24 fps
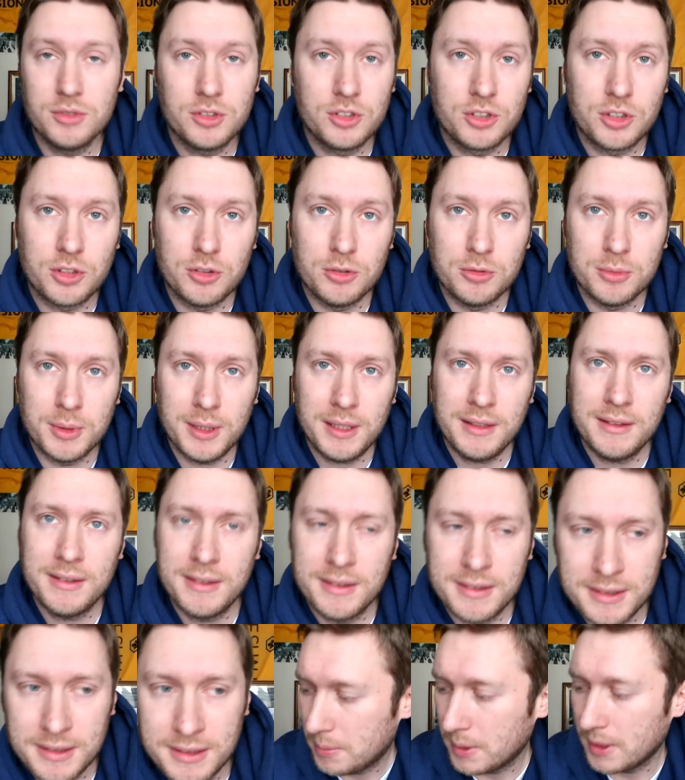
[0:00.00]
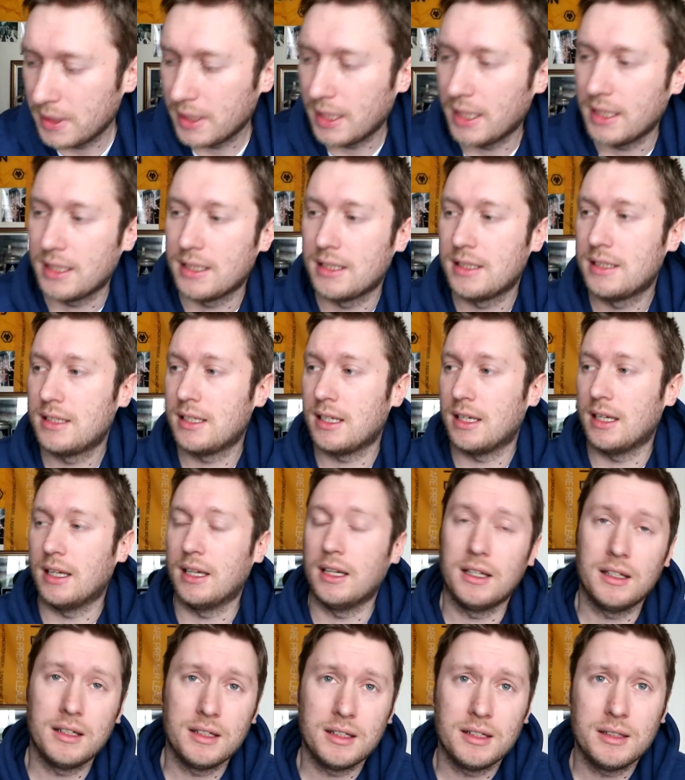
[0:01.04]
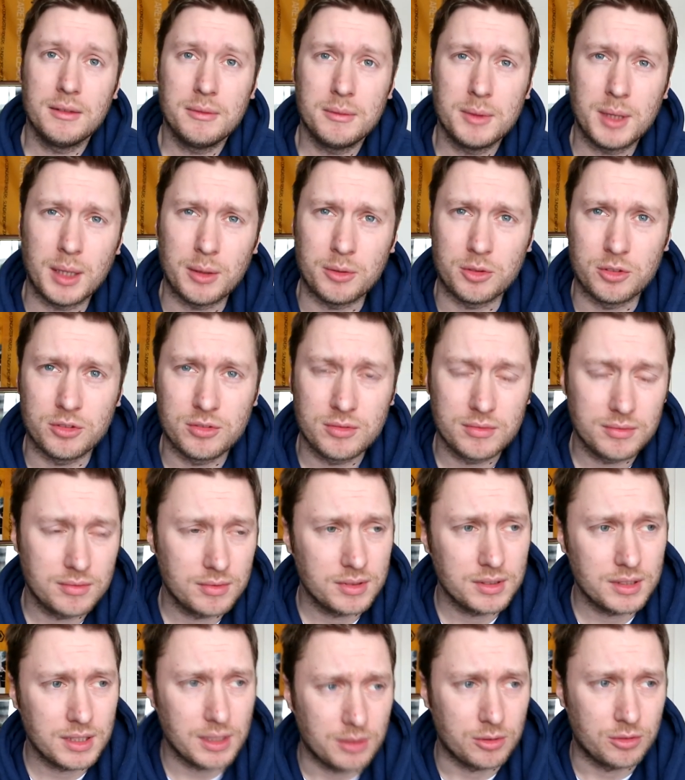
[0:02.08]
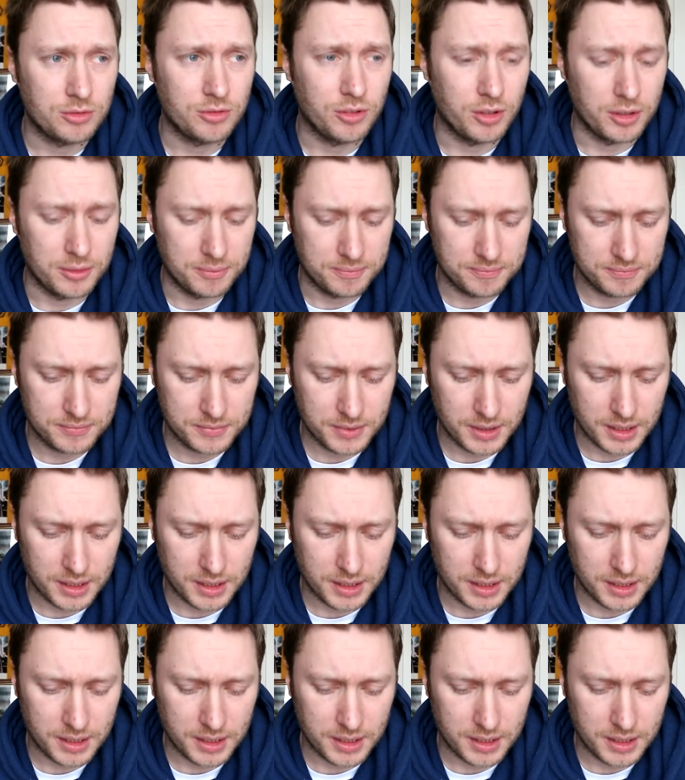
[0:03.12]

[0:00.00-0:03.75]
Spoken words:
Excuse me. But that was fine.